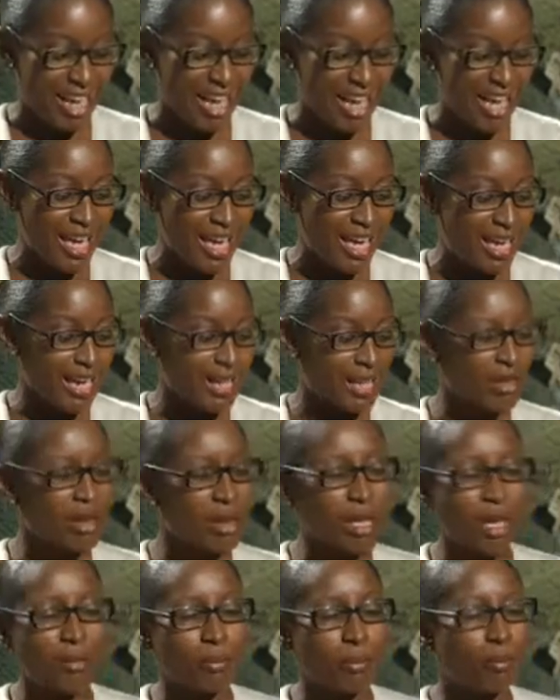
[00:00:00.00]
And
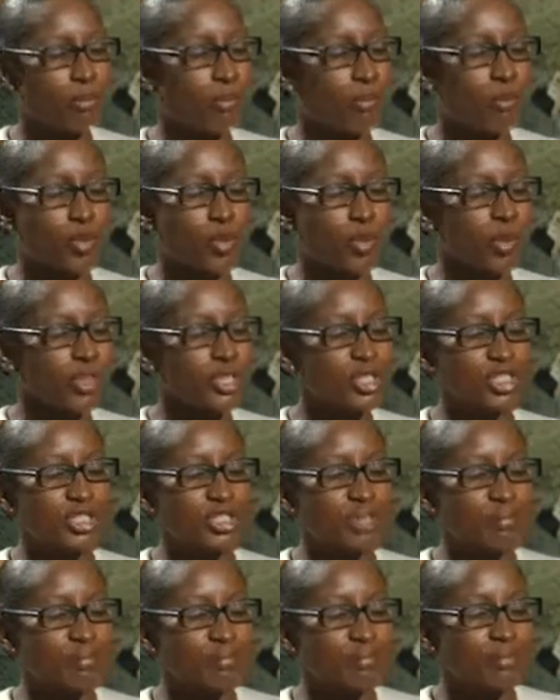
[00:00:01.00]

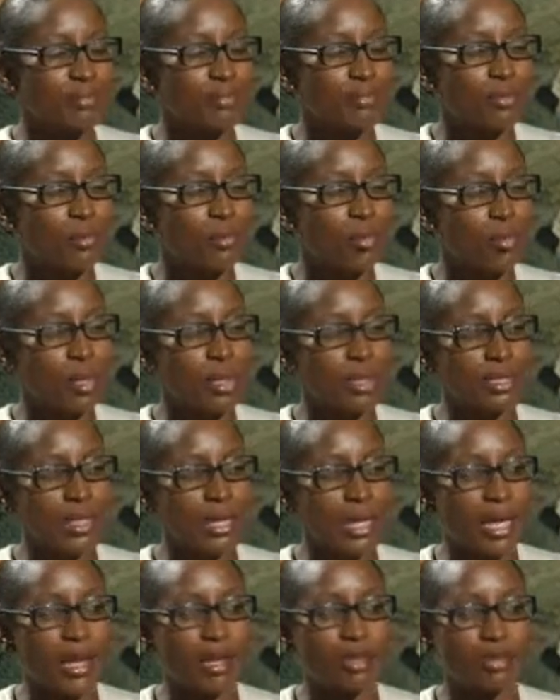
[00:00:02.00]
question, what
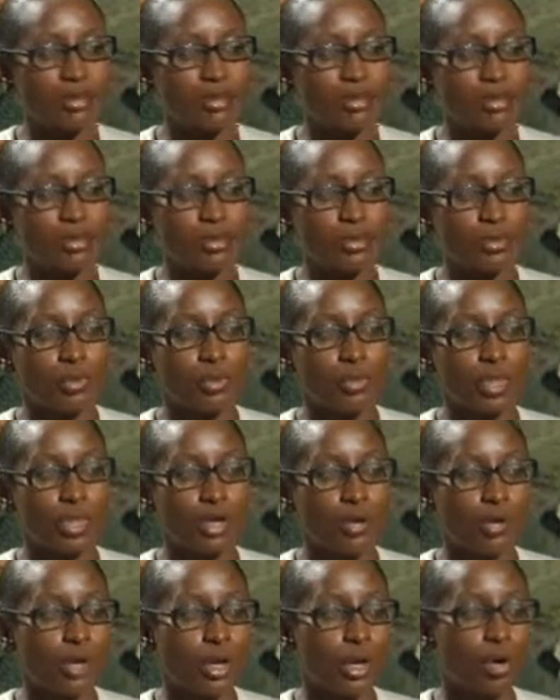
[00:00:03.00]
else will be
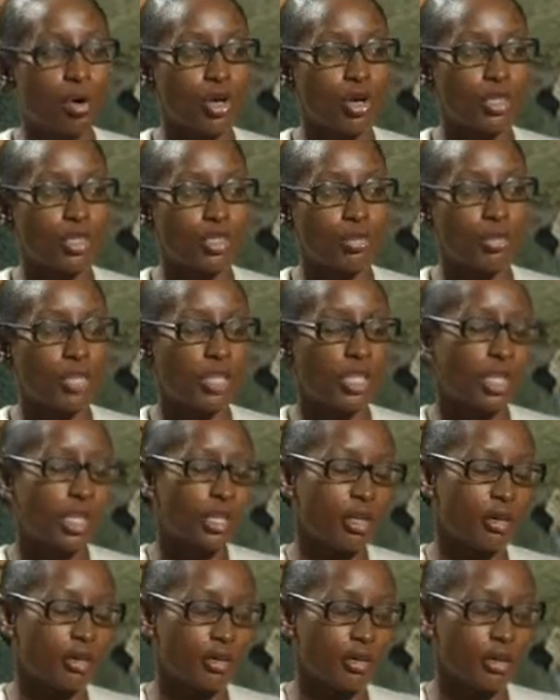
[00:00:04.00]
going on during the
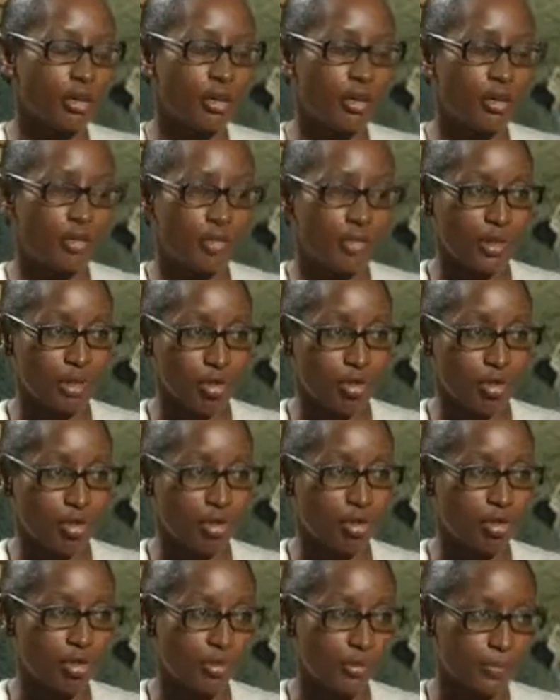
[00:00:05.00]
year of the
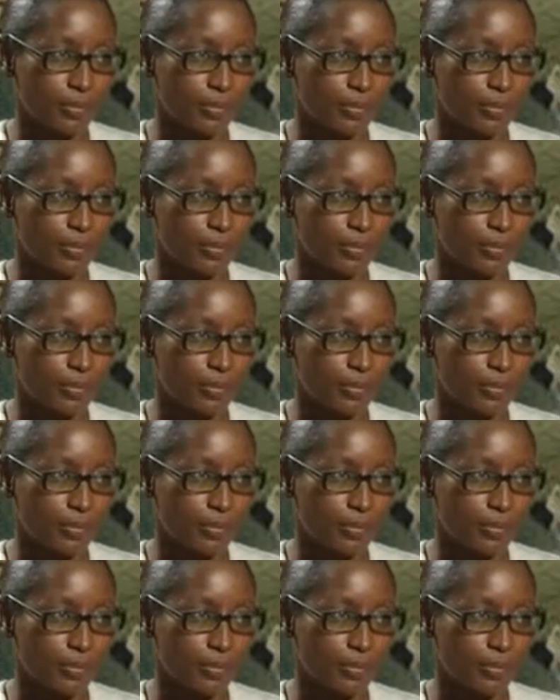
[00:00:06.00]
coral?